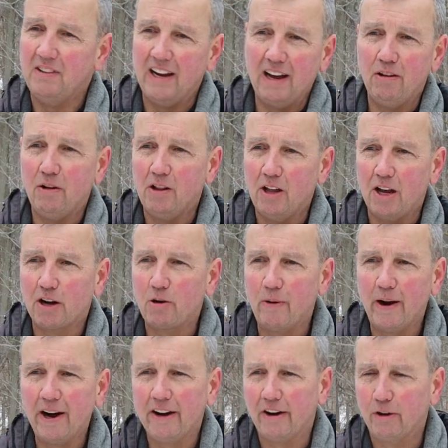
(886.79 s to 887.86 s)
now a lot
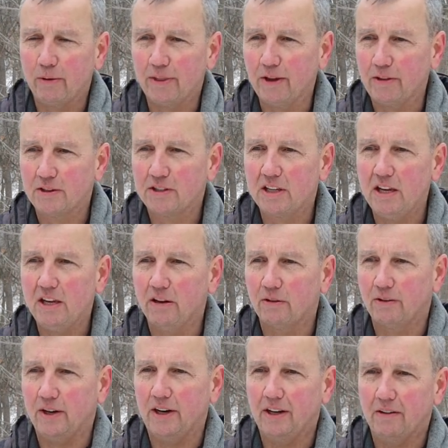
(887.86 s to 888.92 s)
quieter without the ski
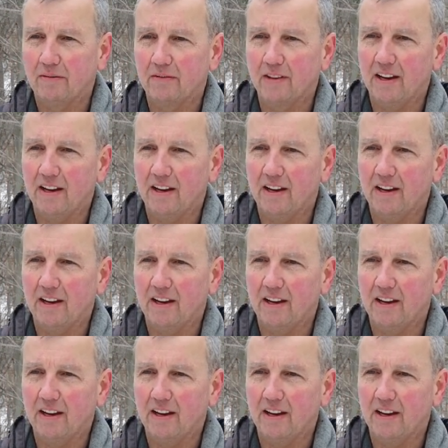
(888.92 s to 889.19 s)
hill running,